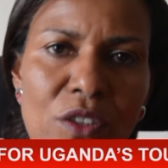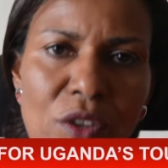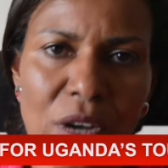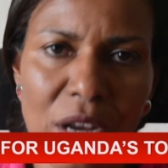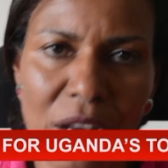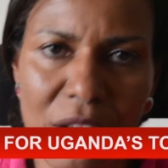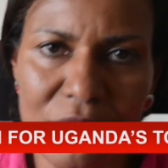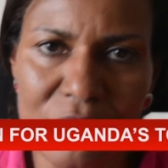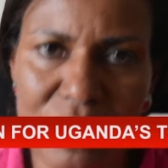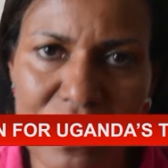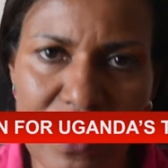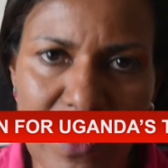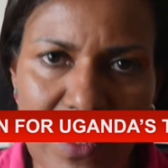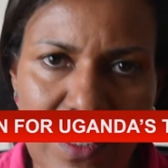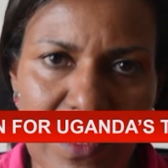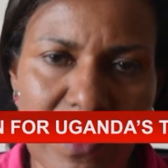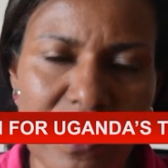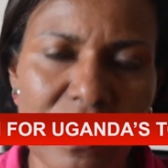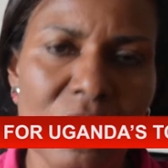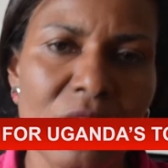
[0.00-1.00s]
you have
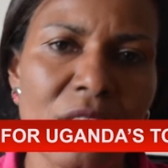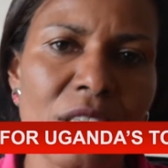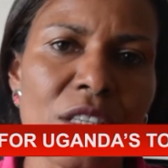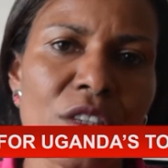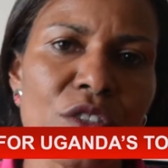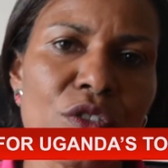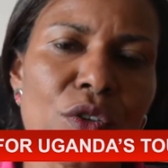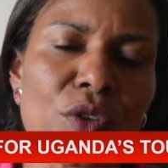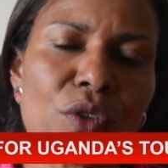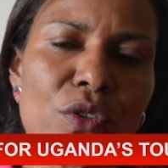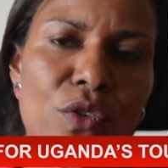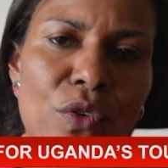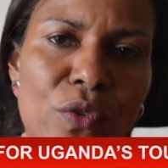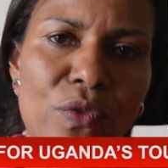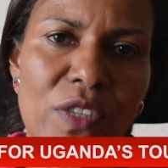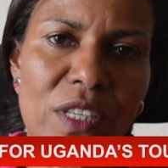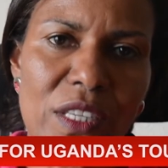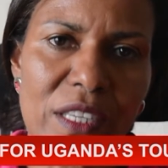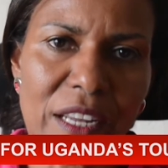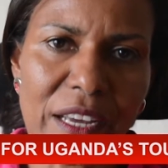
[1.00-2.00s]
the source
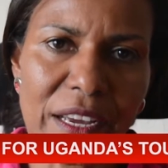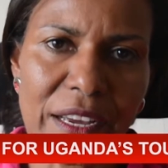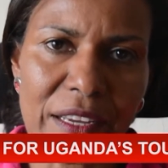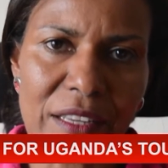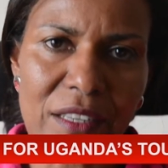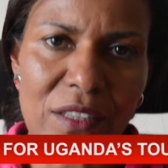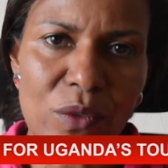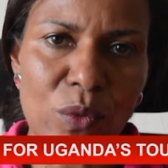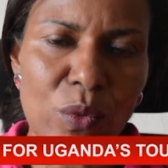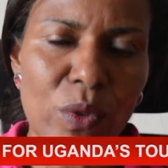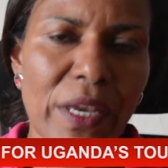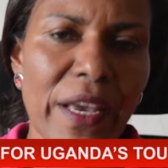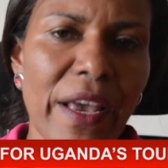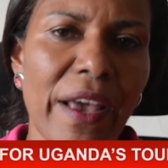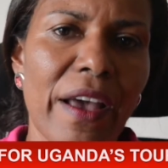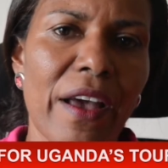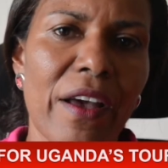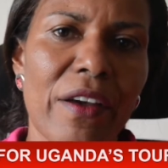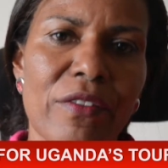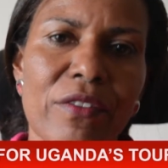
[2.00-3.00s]
of the Nile, we
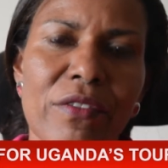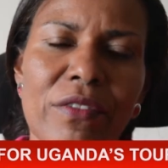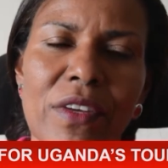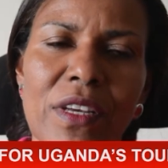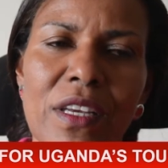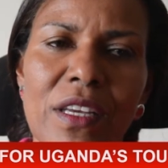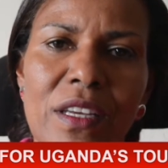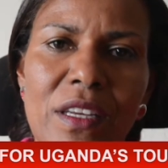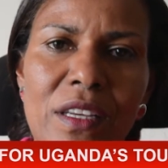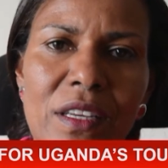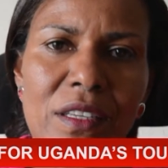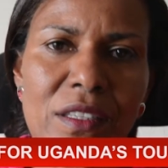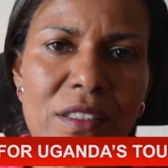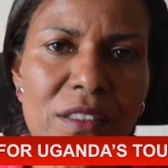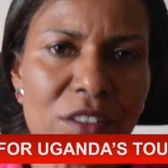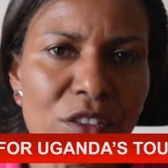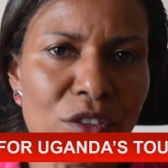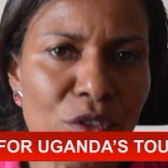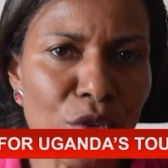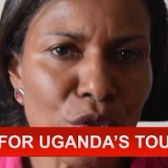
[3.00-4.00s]
have,
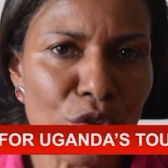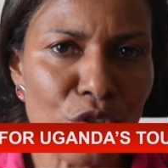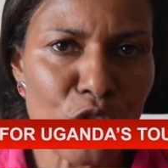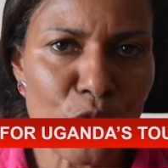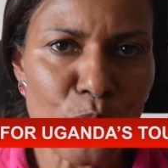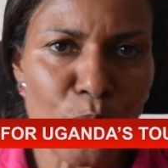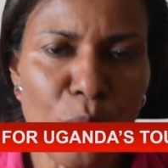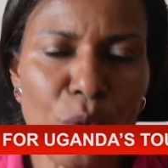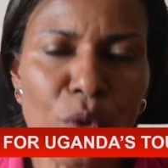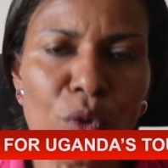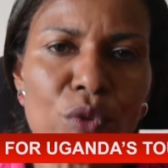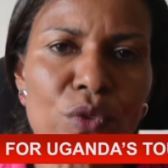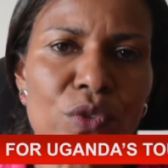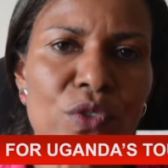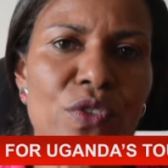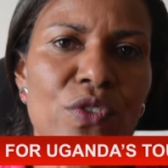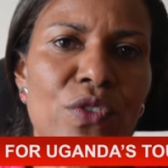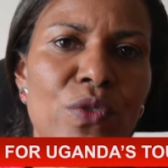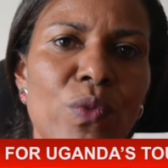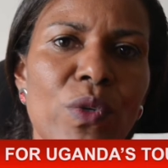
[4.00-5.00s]
you know,
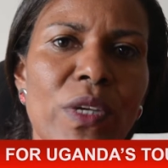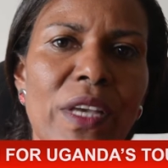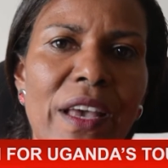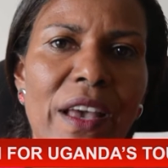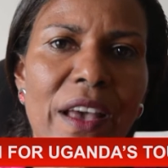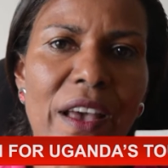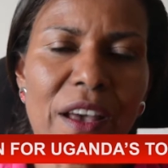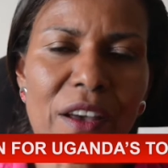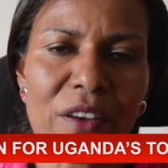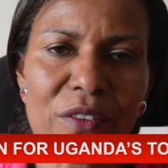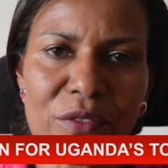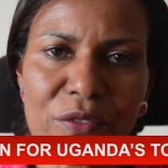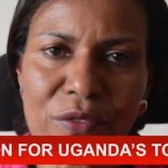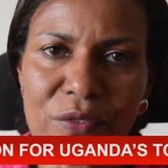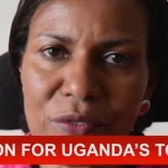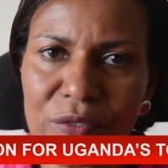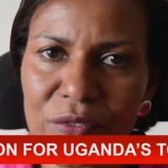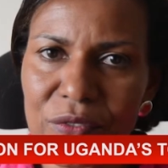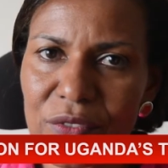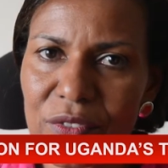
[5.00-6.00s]
sports, we have,
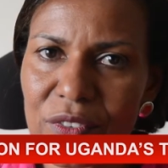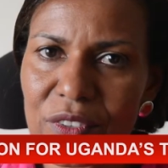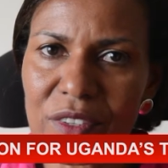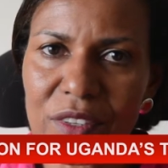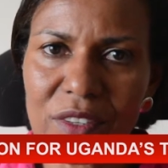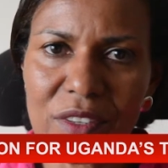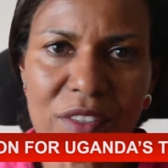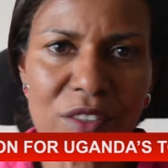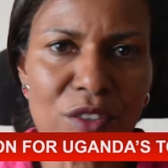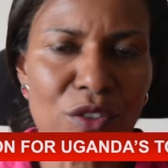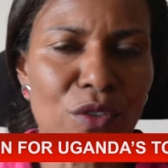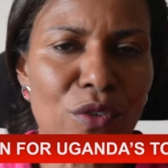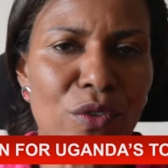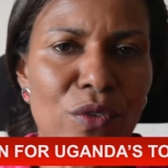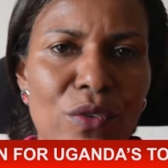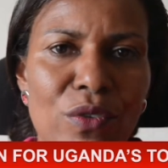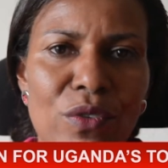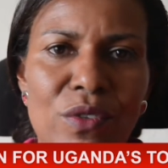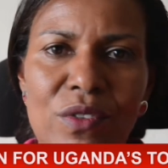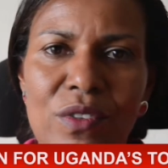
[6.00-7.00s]
you
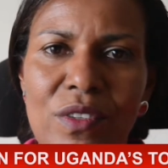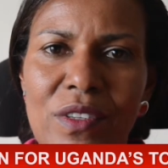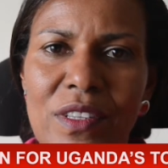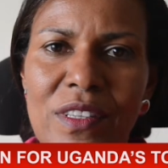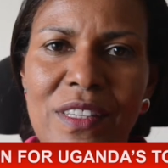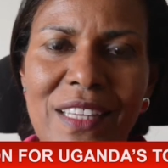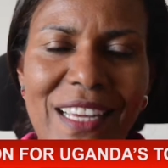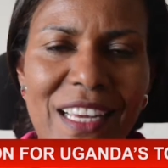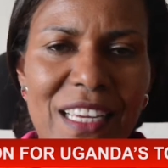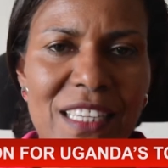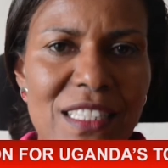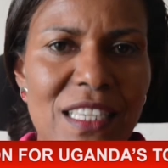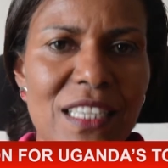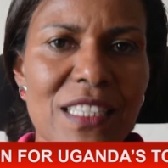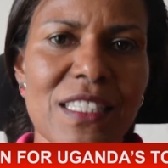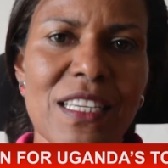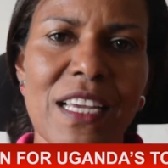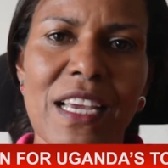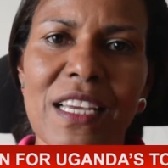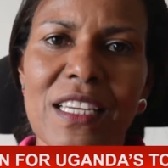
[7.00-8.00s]
know, the
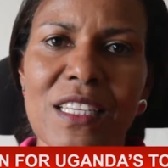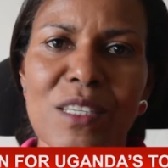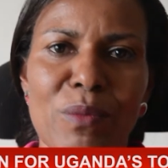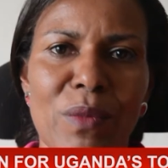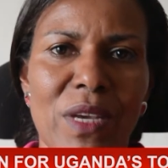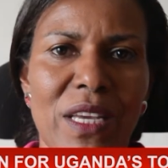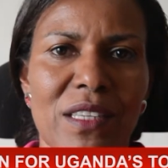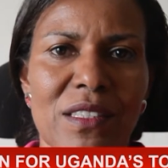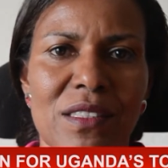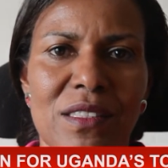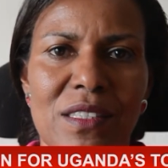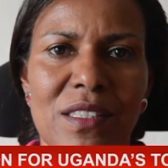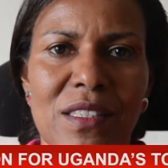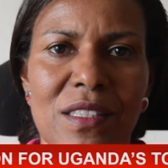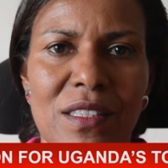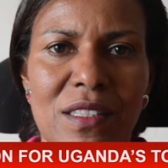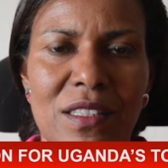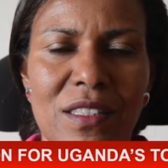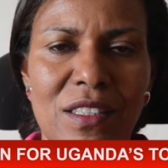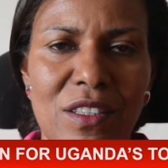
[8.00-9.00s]

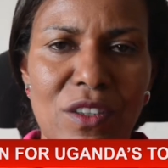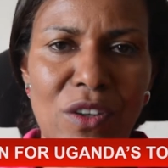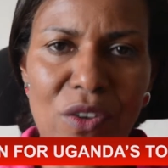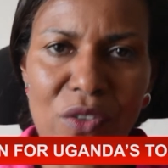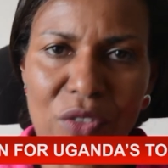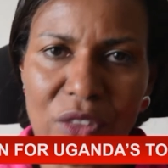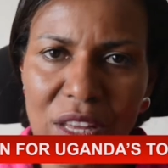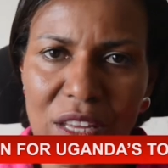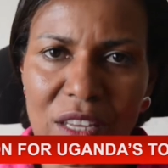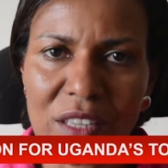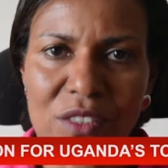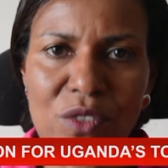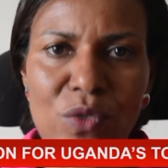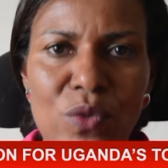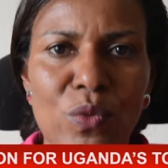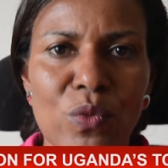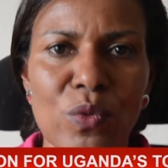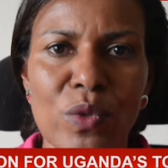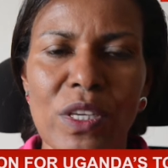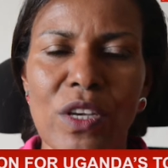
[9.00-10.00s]
entertainment, you know, that
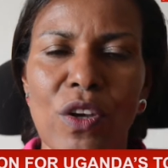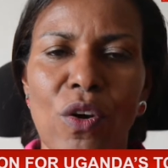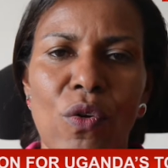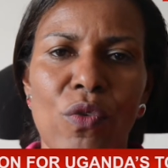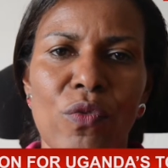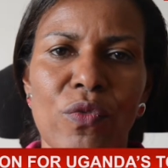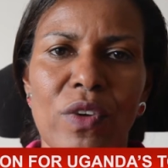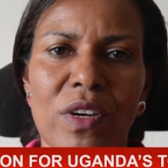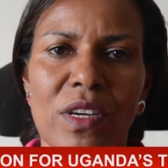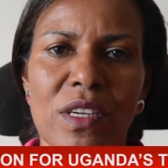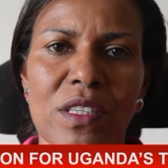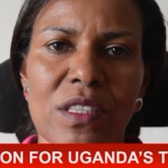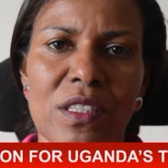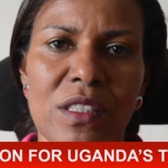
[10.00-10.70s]
we offer